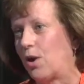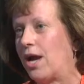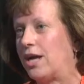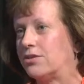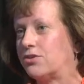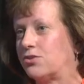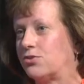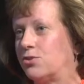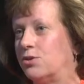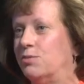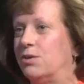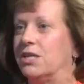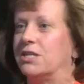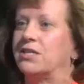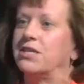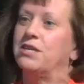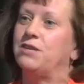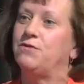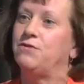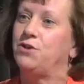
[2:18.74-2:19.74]
grass
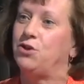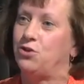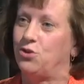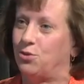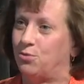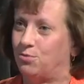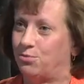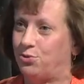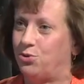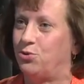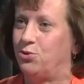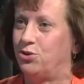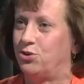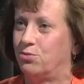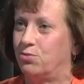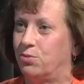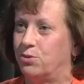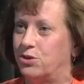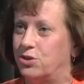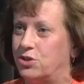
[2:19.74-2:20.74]
trimmings, if you don't prune
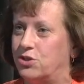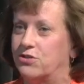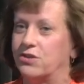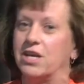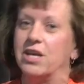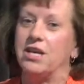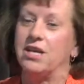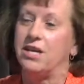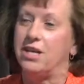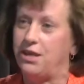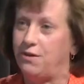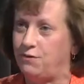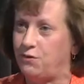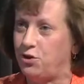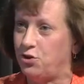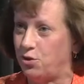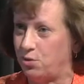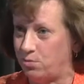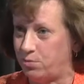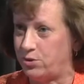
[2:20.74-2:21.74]
your bushes,
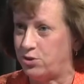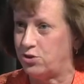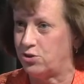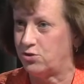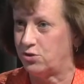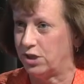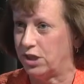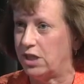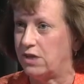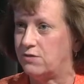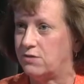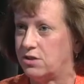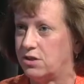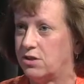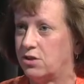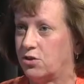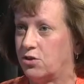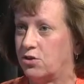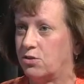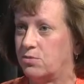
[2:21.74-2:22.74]
if you don't put your leaves
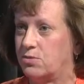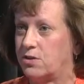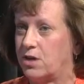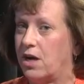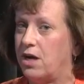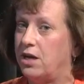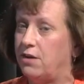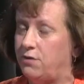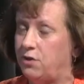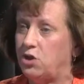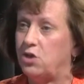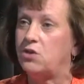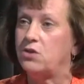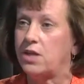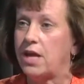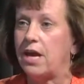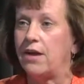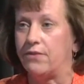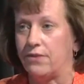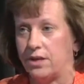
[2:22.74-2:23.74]
to the curbside. If you
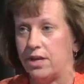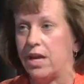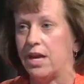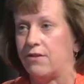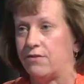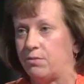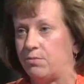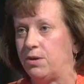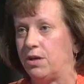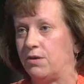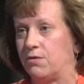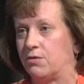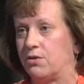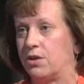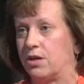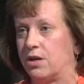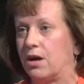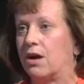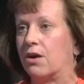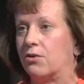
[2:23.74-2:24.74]
do that, then you have to pay
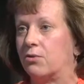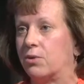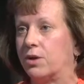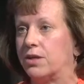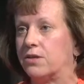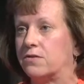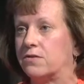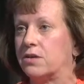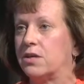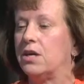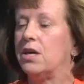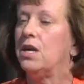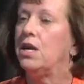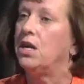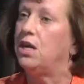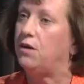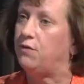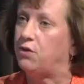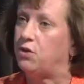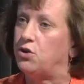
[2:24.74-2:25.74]
for the yard waste.
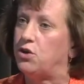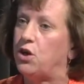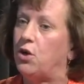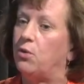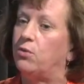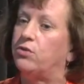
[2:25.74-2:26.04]
If you